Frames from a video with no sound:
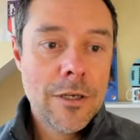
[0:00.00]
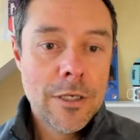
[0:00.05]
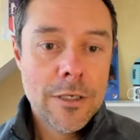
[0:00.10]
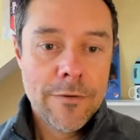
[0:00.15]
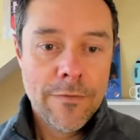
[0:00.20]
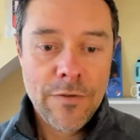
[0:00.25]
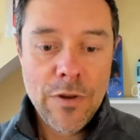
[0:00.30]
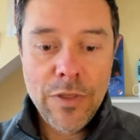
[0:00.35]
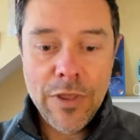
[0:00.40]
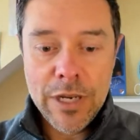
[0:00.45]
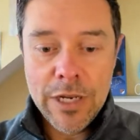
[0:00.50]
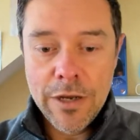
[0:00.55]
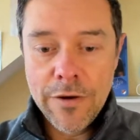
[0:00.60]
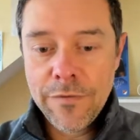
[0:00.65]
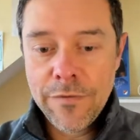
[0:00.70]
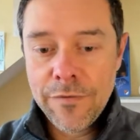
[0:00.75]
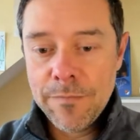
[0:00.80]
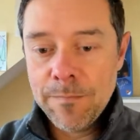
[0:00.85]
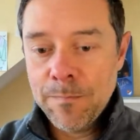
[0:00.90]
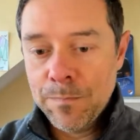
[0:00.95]
if you think
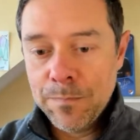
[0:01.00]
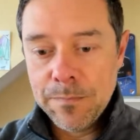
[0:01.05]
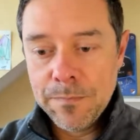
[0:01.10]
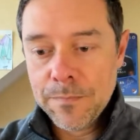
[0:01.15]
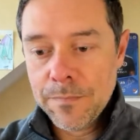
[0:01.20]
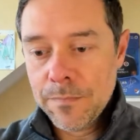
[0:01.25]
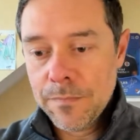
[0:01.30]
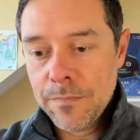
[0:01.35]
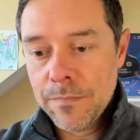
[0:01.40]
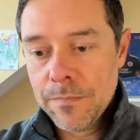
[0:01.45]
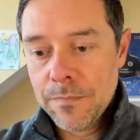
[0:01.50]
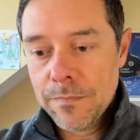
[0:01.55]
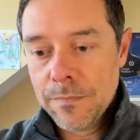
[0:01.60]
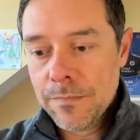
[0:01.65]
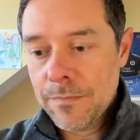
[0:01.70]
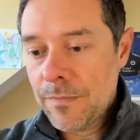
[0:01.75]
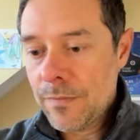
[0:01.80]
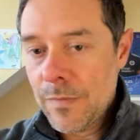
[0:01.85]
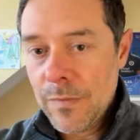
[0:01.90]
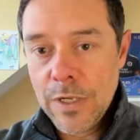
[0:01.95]
of,
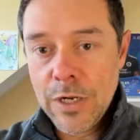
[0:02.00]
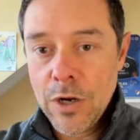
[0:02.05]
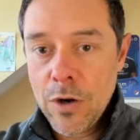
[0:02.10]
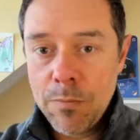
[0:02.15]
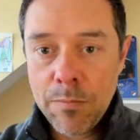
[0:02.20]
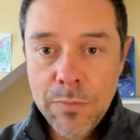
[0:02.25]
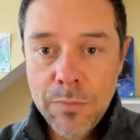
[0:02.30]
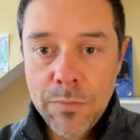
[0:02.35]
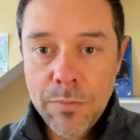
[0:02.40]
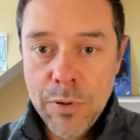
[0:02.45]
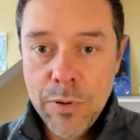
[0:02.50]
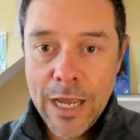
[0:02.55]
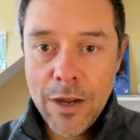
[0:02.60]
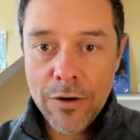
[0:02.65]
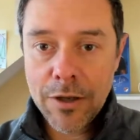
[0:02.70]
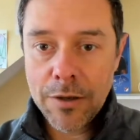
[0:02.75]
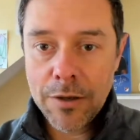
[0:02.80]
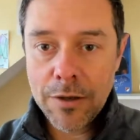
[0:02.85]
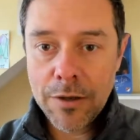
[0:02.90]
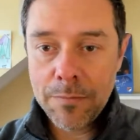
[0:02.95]
putting out
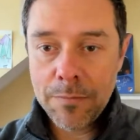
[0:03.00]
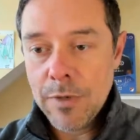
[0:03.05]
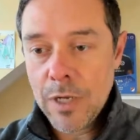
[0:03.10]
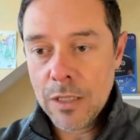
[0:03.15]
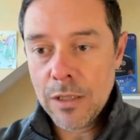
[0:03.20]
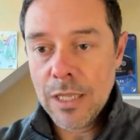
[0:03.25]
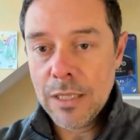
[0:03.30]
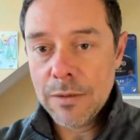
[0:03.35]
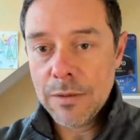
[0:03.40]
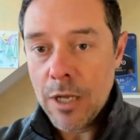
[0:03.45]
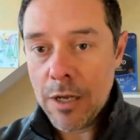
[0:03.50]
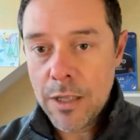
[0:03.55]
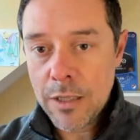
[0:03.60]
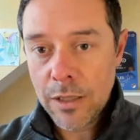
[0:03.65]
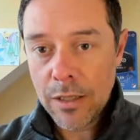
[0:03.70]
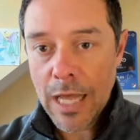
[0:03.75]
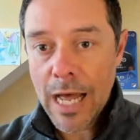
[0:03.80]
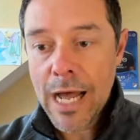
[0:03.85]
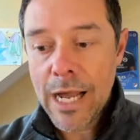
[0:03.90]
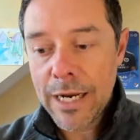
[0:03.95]
a
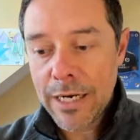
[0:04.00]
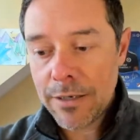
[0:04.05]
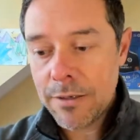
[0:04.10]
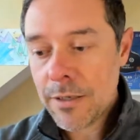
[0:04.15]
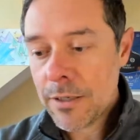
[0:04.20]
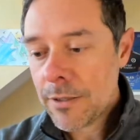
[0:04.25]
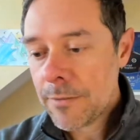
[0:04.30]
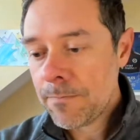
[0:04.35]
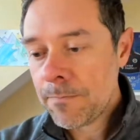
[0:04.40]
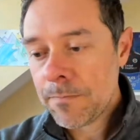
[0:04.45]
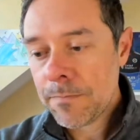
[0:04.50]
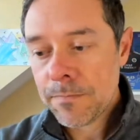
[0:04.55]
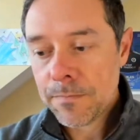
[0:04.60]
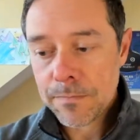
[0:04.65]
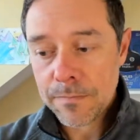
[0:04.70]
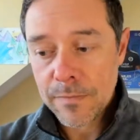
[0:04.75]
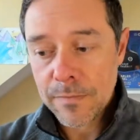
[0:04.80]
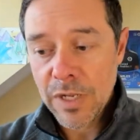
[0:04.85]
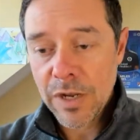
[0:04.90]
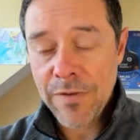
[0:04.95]
line
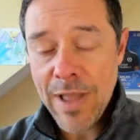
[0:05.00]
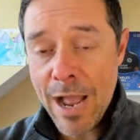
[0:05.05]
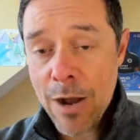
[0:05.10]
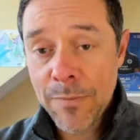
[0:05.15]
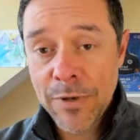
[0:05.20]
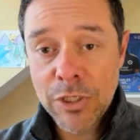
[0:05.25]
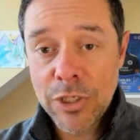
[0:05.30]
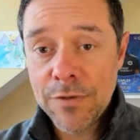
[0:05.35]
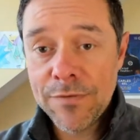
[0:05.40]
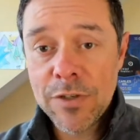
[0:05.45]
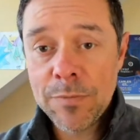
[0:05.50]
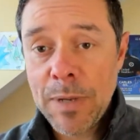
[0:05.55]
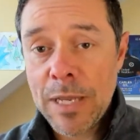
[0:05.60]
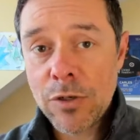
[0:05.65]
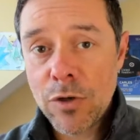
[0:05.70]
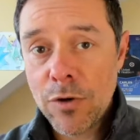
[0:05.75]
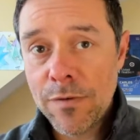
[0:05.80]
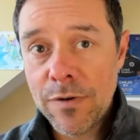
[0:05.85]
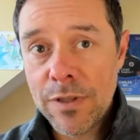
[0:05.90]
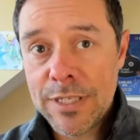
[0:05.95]
of how much you've spent
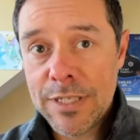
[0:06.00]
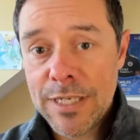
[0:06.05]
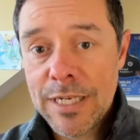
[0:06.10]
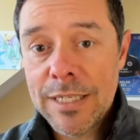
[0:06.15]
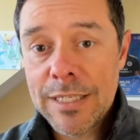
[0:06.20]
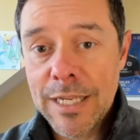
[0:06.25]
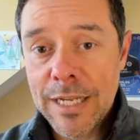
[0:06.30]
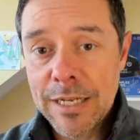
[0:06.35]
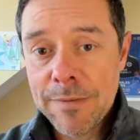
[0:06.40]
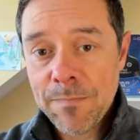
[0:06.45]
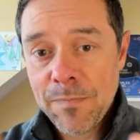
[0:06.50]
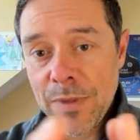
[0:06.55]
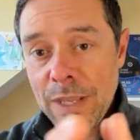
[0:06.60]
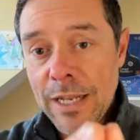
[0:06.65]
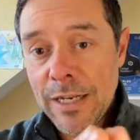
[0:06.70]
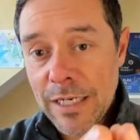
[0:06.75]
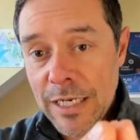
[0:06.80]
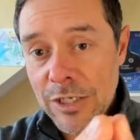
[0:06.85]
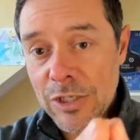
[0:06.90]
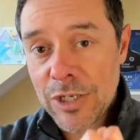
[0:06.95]
over the season,
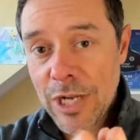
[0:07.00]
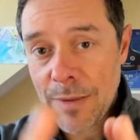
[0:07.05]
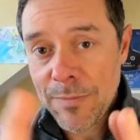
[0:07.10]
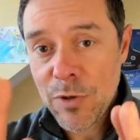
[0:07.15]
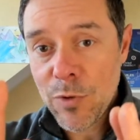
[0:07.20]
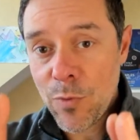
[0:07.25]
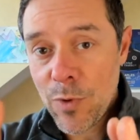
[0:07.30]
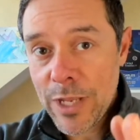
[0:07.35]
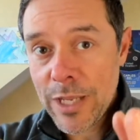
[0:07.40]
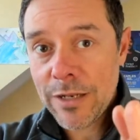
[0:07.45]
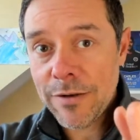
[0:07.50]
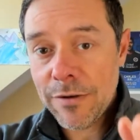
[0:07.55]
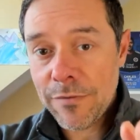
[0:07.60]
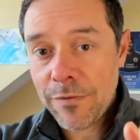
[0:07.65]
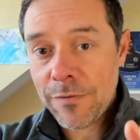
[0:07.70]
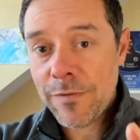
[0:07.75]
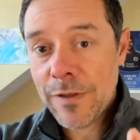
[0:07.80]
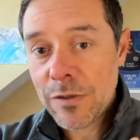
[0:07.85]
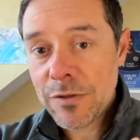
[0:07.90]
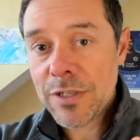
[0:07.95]
and each time you win, it
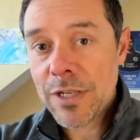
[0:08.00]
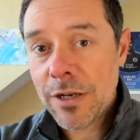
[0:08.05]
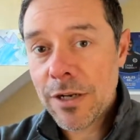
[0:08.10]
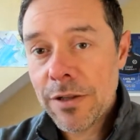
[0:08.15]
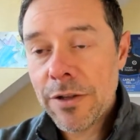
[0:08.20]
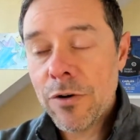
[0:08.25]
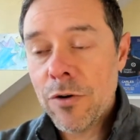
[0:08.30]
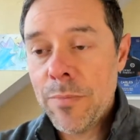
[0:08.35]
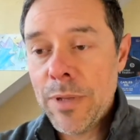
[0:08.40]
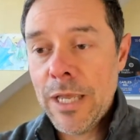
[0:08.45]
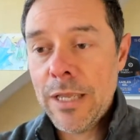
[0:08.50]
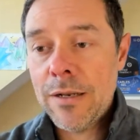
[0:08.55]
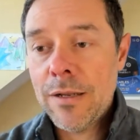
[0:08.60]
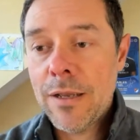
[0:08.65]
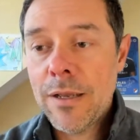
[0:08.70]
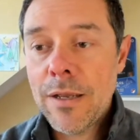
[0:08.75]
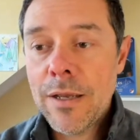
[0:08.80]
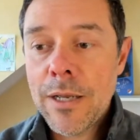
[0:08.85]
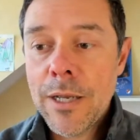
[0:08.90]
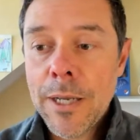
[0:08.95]
fills it a little bit.
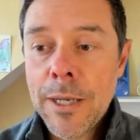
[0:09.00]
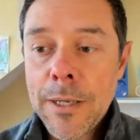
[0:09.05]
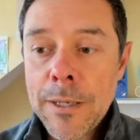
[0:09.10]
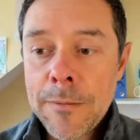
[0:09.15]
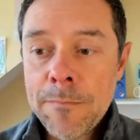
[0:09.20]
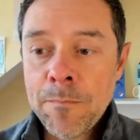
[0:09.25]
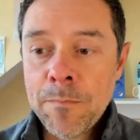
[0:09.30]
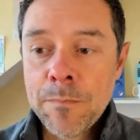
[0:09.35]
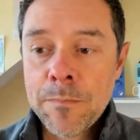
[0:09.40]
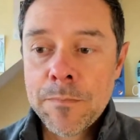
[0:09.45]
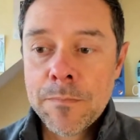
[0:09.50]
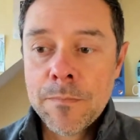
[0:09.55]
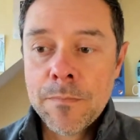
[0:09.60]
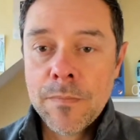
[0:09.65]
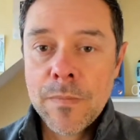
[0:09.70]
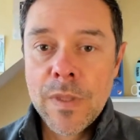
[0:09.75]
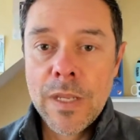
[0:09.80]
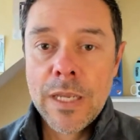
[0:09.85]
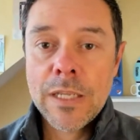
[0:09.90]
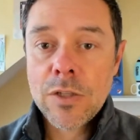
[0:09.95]

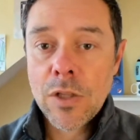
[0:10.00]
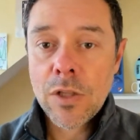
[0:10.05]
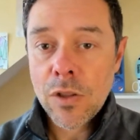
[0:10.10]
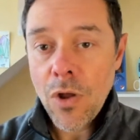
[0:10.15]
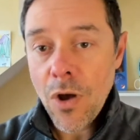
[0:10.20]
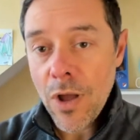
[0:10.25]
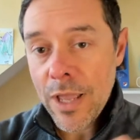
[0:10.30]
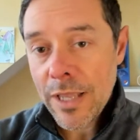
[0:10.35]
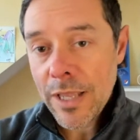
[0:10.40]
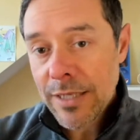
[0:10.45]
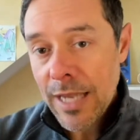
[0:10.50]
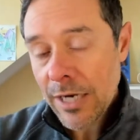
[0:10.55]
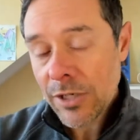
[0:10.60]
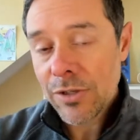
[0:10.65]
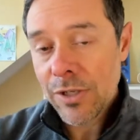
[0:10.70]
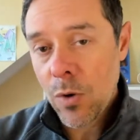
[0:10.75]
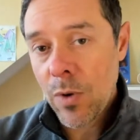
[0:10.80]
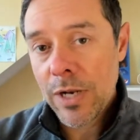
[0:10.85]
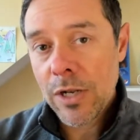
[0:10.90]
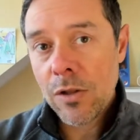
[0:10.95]
It's actually
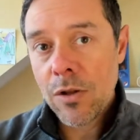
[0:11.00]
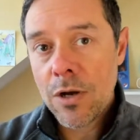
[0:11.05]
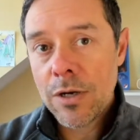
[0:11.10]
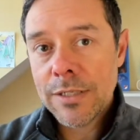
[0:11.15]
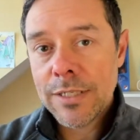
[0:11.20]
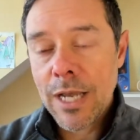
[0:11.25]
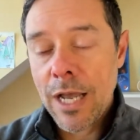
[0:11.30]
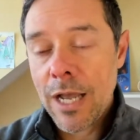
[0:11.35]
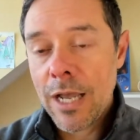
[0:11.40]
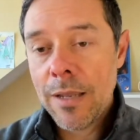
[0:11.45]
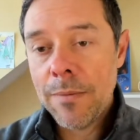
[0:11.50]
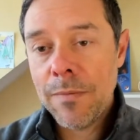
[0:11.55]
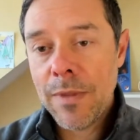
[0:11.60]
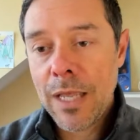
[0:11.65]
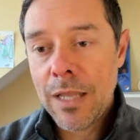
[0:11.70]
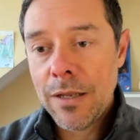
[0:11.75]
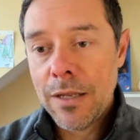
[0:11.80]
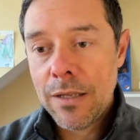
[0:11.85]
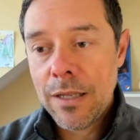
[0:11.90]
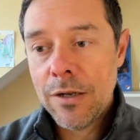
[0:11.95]
quite a long time
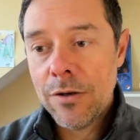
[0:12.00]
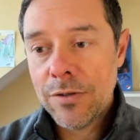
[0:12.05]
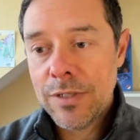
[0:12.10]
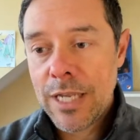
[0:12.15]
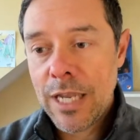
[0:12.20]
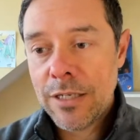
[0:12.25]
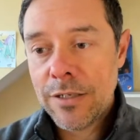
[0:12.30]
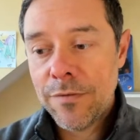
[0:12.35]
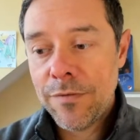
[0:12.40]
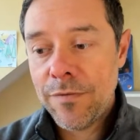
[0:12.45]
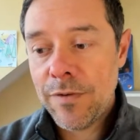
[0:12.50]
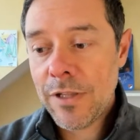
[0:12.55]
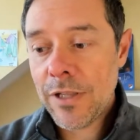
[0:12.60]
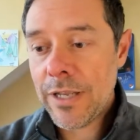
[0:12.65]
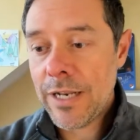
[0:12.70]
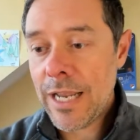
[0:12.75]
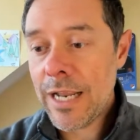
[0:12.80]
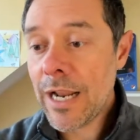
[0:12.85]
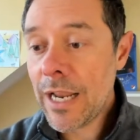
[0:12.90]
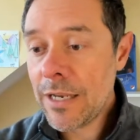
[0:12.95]
that it'll take to fill it.
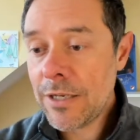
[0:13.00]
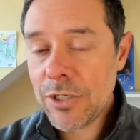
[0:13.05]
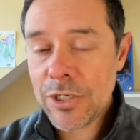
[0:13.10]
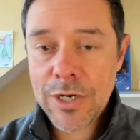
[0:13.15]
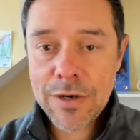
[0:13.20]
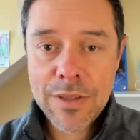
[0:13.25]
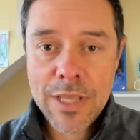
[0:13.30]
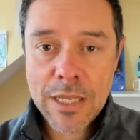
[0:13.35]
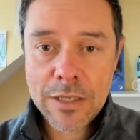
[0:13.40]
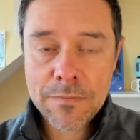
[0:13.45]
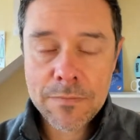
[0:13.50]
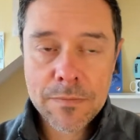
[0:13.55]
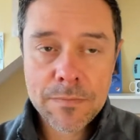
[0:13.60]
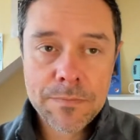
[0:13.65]
And I shared that